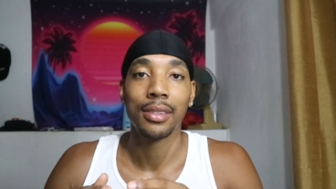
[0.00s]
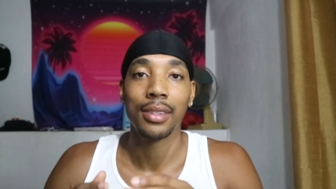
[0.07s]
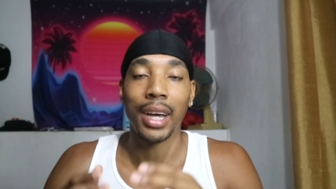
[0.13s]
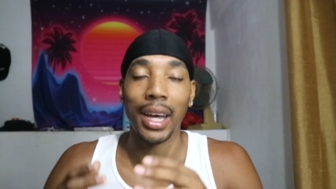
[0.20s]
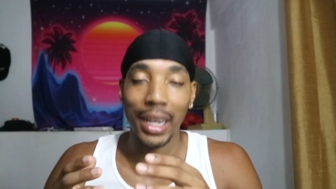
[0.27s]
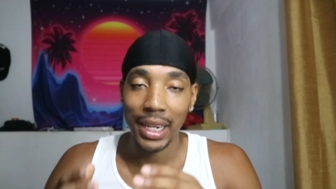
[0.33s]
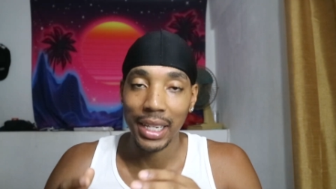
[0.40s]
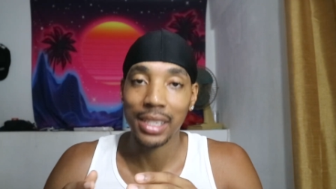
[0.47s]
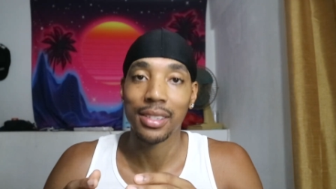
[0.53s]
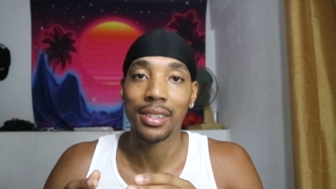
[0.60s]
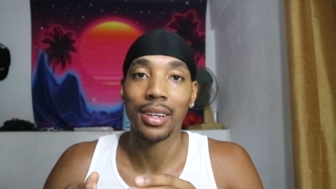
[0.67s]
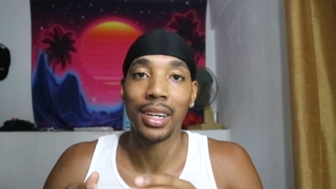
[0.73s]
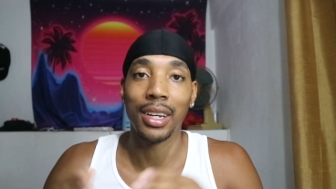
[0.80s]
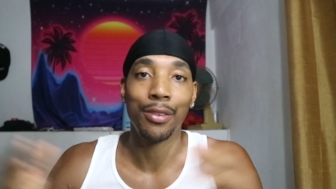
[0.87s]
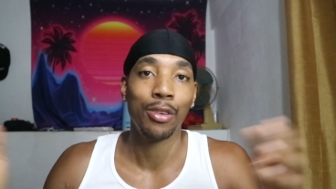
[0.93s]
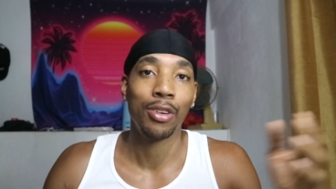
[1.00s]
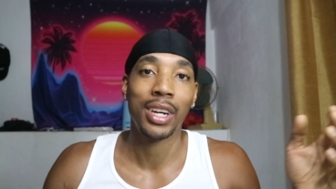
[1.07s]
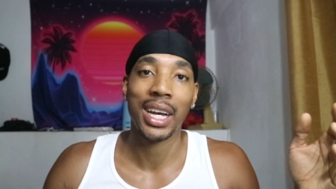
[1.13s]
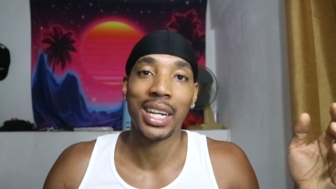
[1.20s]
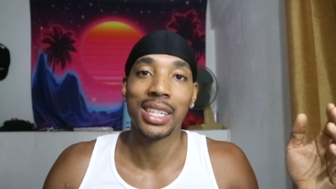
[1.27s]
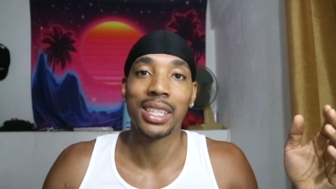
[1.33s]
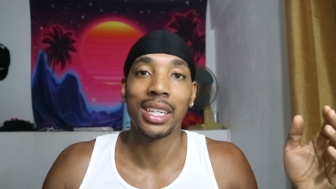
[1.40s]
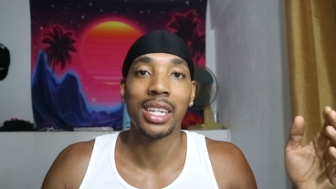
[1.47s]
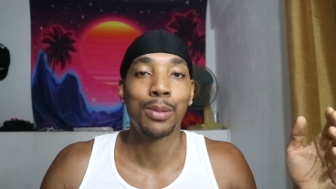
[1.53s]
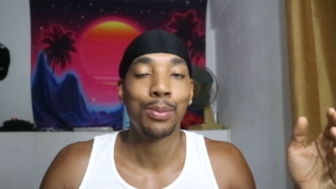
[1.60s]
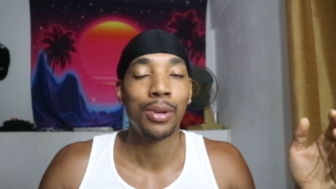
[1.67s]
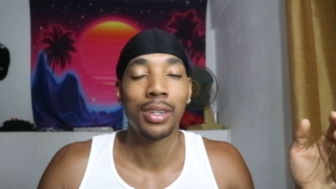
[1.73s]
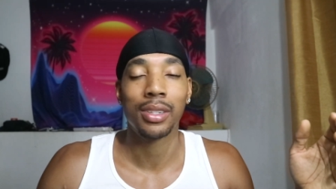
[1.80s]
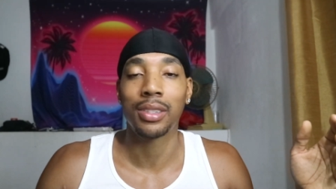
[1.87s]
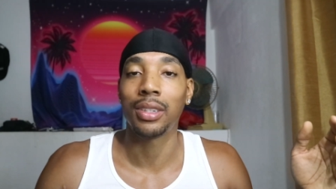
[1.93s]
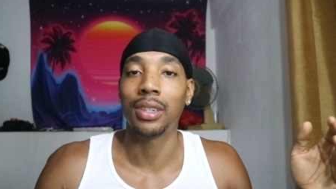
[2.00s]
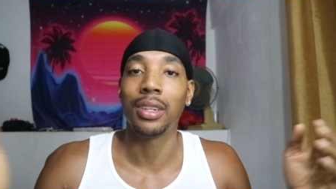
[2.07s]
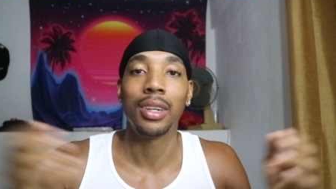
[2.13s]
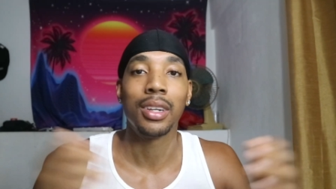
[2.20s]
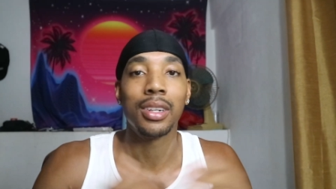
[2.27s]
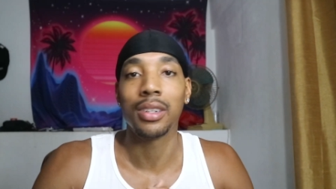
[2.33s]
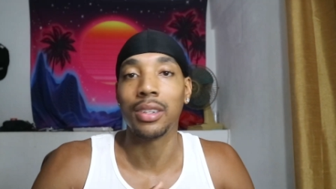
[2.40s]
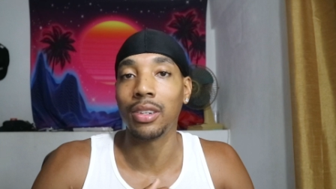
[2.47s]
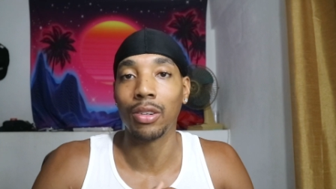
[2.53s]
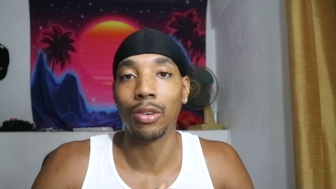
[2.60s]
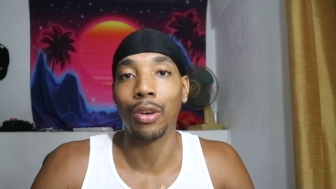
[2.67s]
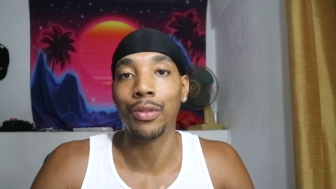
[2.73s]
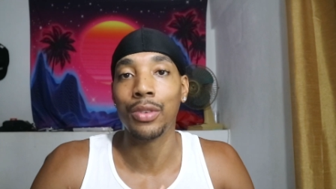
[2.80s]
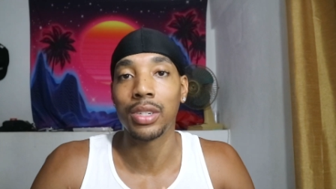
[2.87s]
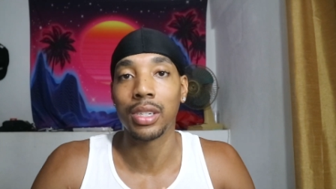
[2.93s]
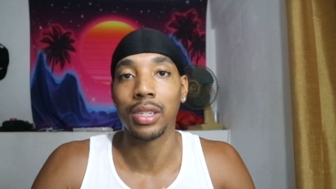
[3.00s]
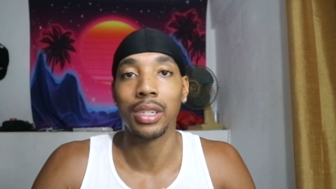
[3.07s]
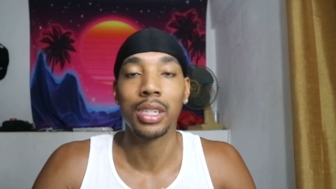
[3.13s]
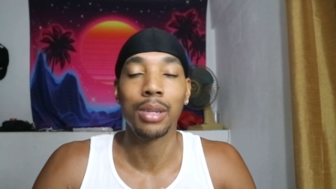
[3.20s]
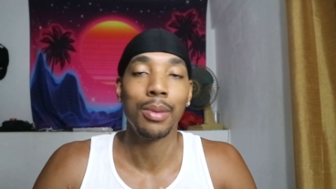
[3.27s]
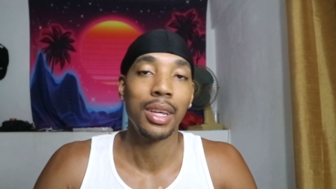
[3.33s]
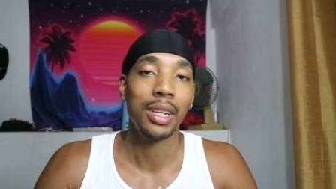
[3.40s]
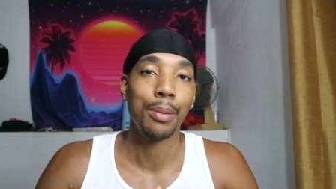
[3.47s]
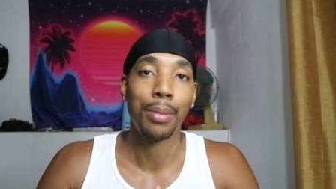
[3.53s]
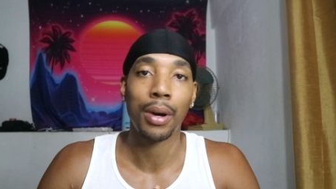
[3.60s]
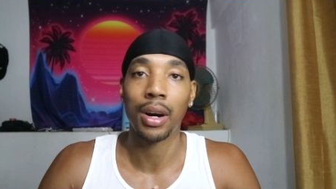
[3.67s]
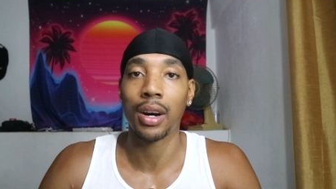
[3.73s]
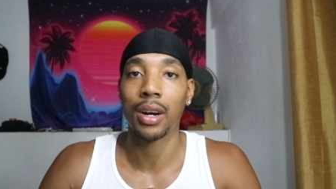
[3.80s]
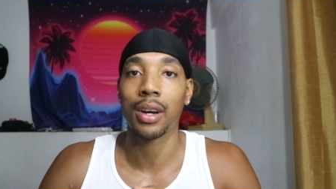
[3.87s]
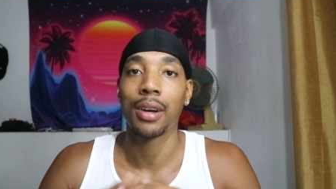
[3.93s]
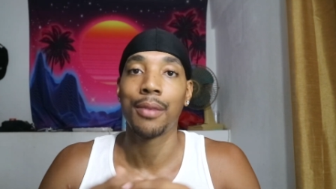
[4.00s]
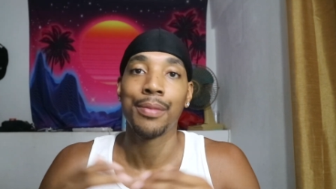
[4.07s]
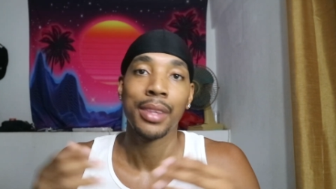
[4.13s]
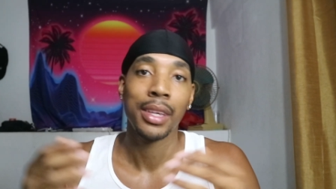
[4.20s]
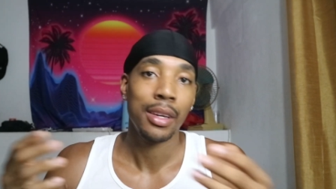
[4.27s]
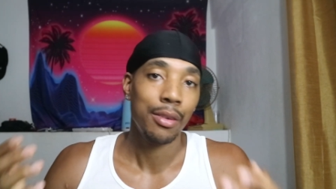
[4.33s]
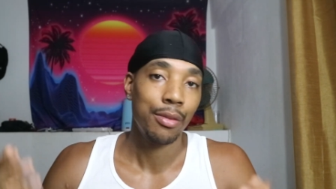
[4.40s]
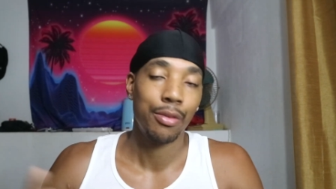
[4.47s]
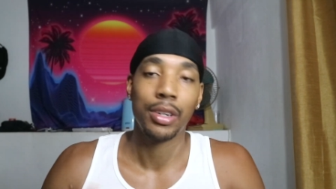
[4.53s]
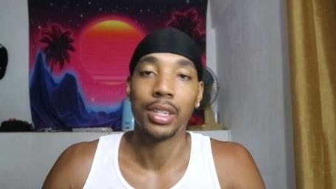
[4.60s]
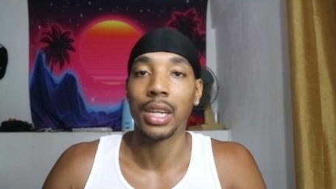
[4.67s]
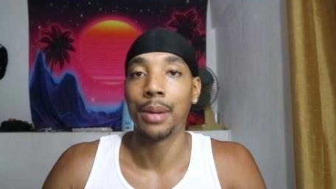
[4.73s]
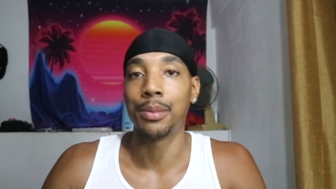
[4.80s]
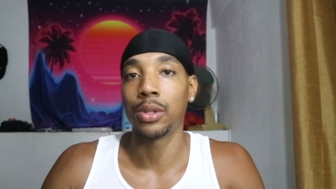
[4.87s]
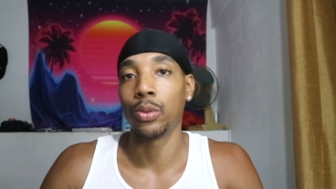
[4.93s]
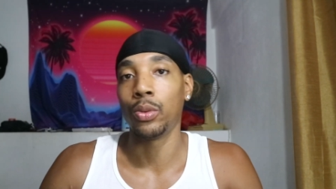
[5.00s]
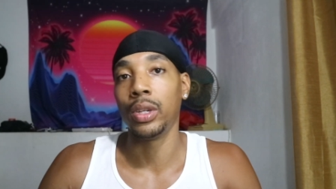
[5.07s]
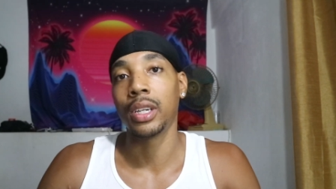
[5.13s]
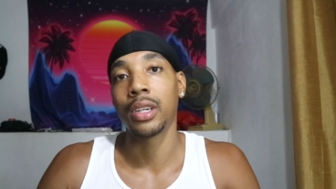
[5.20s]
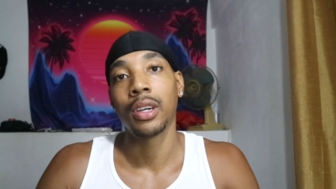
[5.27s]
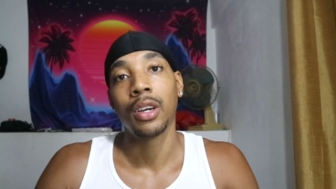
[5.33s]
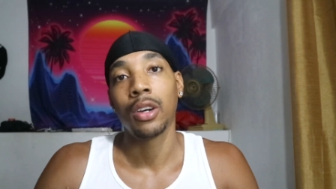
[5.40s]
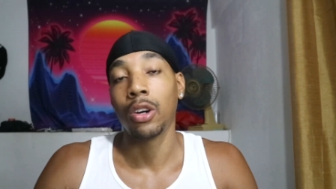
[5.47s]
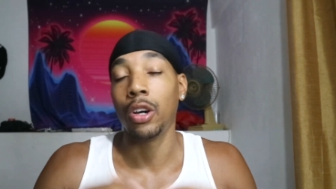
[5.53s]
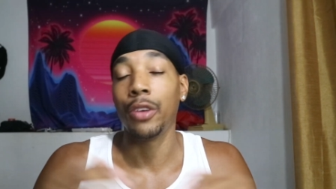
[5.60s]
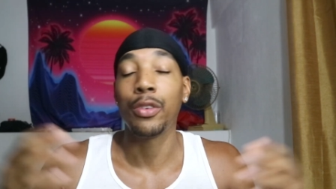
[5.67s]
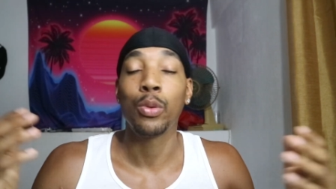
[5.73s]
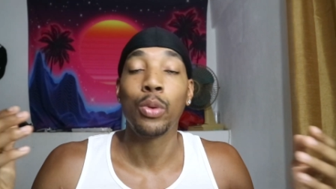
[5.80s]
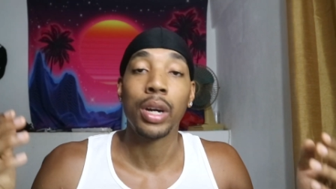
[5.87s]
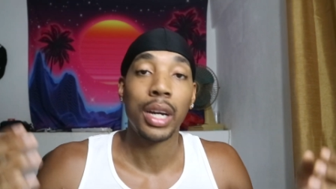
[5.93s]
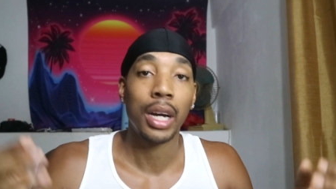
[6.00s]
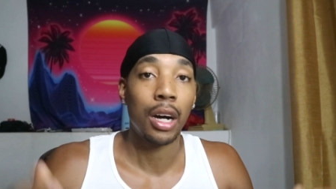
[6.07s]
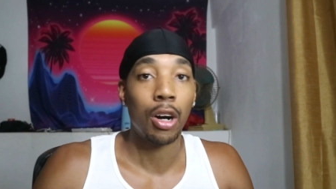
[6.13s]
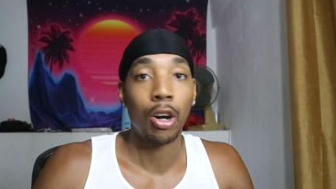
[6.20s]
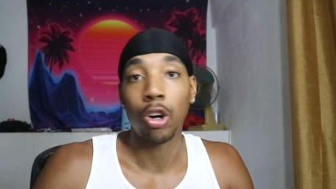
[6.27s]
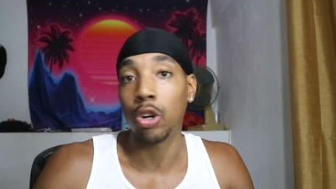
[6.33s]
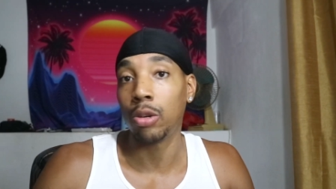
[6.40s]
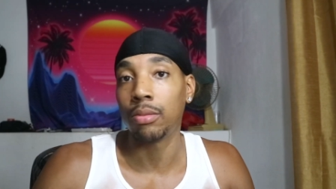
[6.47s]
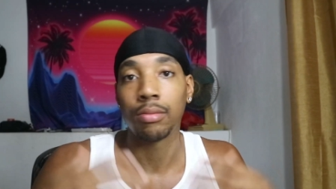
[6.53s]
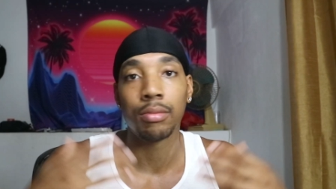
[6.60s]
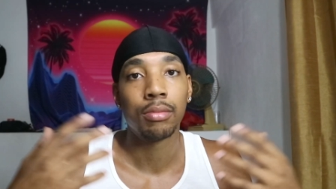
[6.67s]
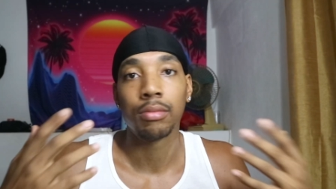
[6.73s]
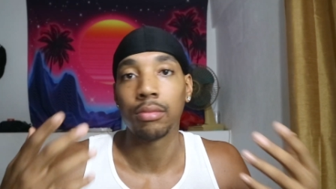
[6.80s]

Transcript: at least. And if you're a calisthenics person, then, you know, obviously you need to be in the park 3 times a week. Or if you work out at home,